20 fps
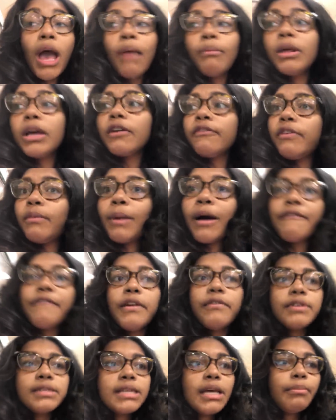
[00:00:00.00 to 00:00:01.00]
Looking for my
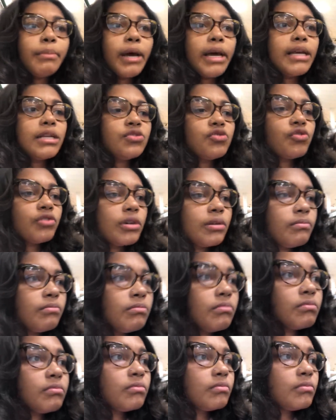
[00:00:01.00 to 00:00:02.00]
favorite type of ice cream.
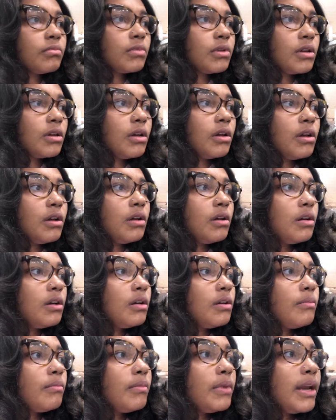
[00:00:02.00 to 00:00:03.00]

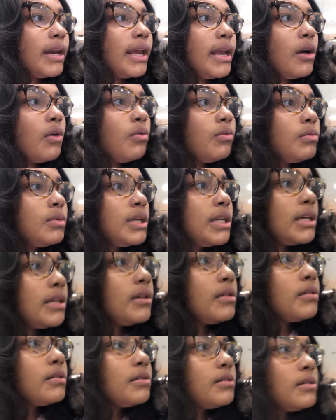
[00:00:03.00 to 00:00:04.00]
And they only
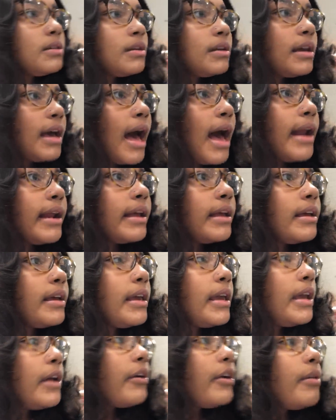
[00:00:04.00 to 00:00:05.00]
got it
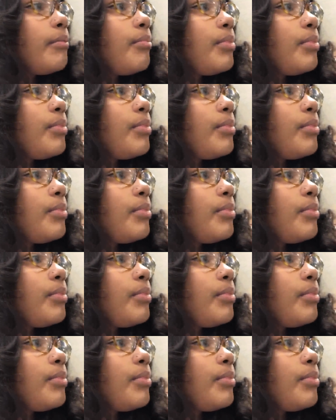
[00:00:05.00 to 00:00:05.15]
here in